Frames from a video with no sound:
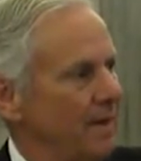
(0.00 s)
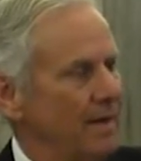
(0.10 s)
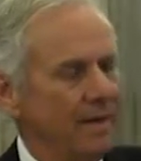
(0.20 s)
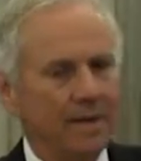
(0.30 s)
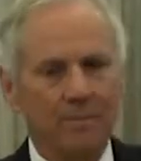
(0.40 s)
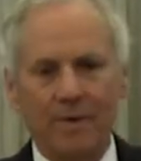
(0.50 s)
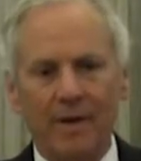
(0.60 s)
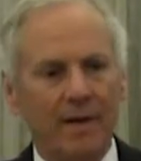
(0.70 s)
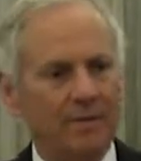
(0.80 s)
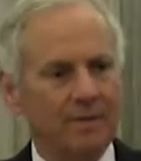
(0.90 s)
And that
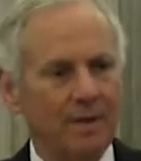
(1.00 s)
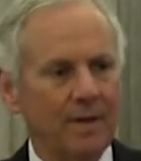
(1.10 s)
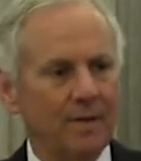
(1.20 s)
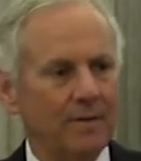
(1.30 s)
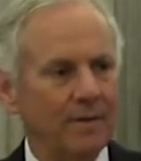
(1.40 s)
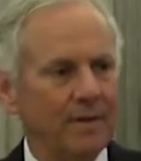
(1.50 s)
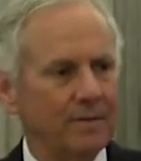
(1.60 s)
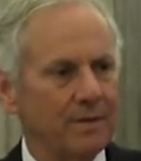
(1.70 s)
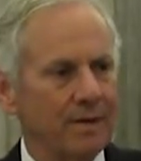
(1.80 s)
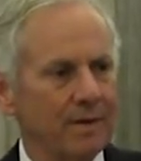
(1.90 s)
applies to a lot of
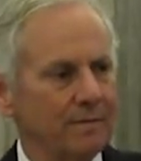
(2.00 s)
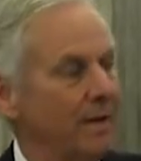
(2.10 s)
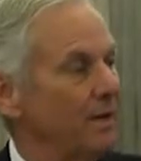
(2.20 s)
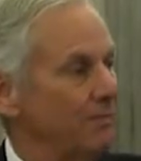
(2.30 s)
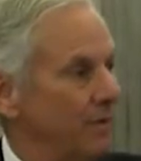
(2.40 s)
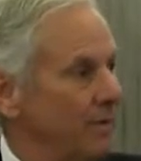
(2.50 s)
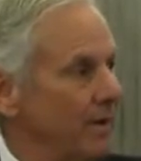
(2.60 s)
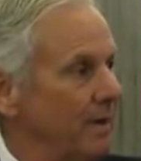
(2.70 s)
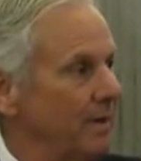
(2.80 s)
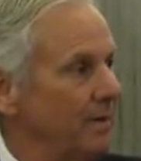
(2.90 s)
things like
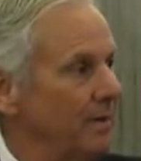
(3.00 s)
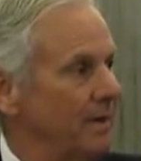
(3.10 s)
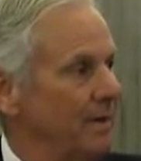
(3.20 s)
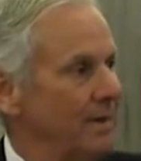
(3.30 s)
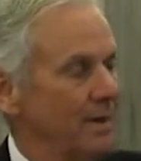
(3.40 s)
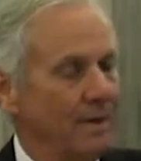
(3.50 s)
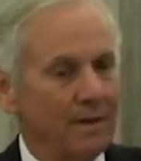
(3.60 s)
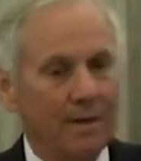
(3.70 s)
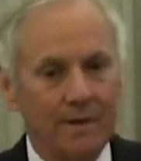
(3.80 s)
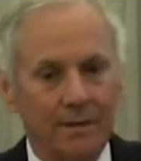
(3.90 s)
voting,
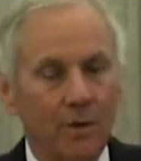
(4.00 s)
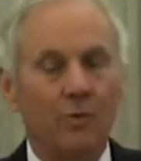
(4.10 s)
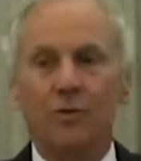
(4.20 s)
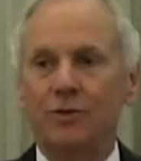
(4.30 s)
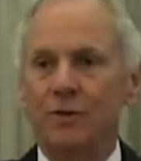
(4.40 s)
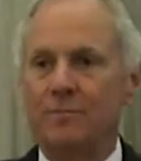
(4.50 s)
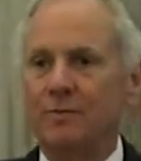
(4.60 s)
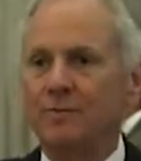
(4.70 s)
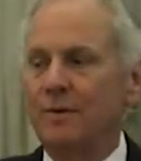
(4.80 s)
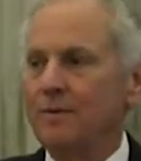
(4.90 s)
like ownership
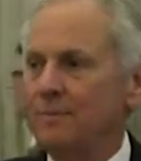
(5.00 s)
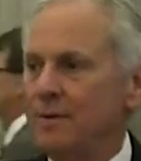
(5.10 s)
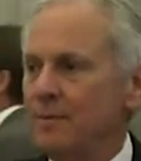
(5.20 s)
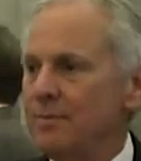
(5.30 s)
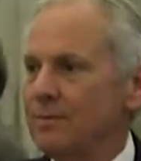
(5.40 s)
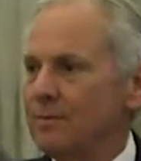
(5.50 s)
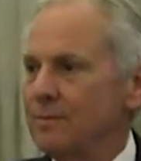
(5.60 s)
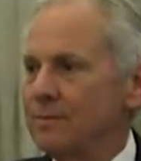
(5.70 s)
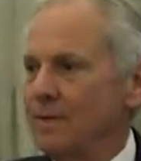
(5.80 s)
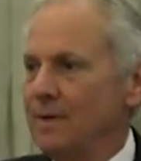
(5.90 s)
of other people,
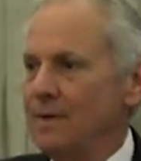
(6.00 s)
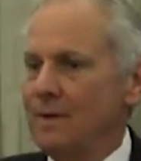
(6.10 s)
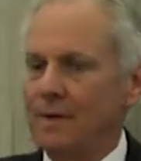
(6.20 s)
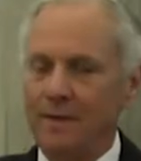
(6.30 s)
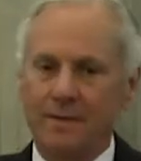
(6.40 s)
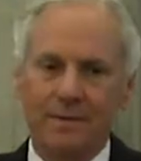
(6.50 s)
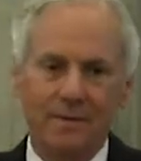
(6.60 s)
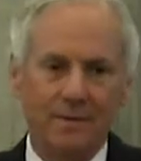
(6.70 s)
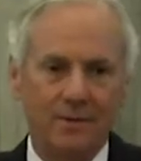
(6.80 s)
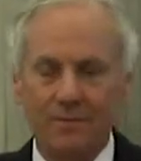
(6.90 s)
like
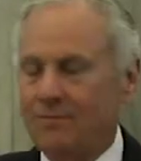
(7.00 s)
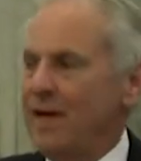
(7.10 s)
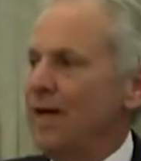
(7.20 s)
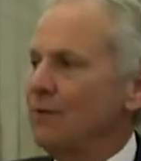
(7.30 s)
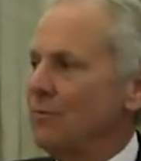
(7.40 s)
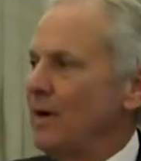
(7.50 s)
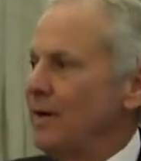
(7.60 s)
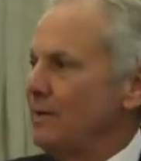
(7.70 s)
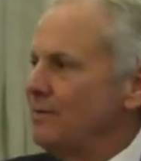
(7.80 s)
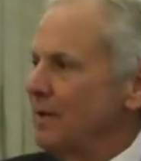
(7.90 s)
the divine
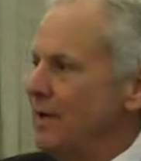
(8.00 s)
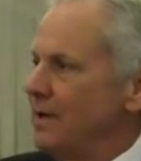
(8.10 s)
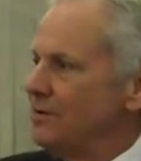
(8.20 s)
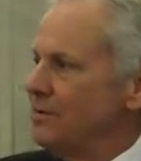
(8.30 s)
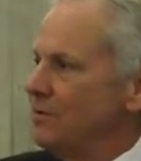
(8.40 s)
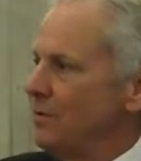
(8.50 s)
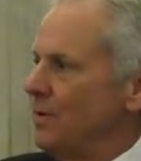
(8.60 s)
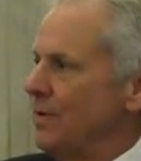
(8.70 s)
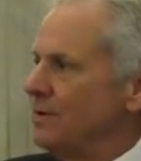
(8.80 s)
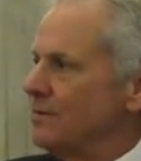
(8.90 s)
right of kings and
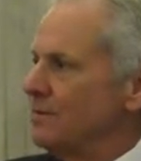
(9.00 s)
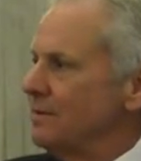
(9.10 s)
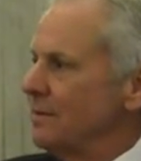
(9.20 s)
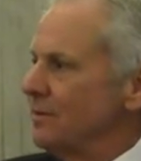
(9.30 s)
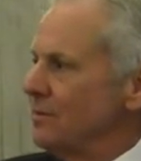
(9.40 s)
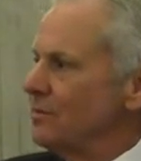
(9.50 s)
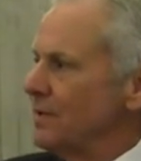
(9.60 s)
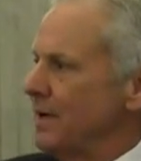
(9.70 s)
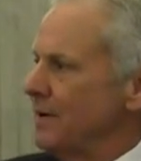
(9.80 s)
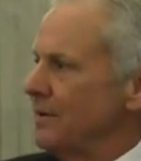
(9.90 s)
queens, and those
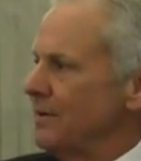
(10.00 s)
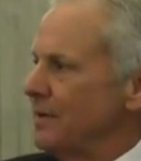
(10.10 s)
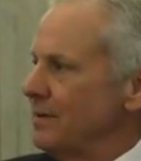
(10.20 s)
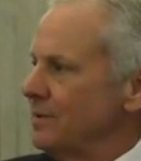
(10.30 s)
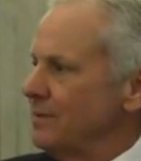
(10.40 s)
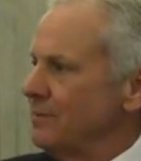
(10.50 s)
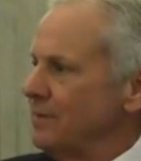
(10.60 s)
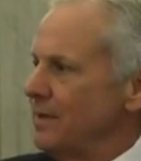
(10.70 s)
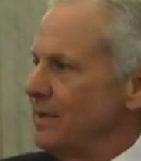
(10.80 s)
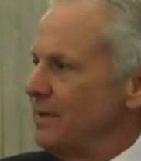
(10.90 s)
kind of things that
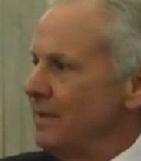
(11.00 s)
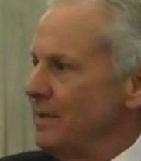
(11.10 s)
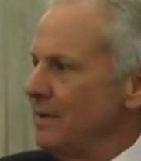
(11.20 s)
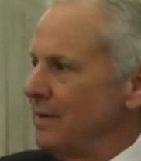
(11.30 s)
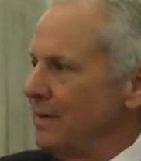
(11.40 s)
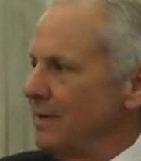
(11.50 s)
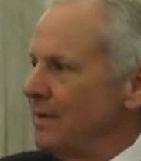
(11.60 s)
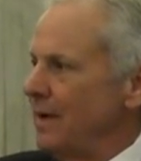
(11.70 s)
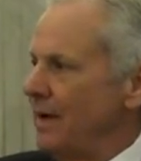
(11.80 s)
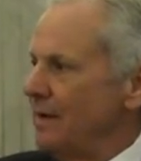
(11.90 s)
we
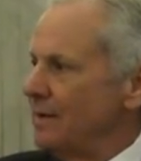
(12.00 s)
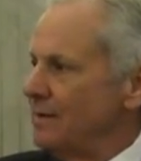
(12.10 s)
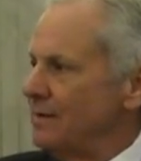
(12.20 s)
look at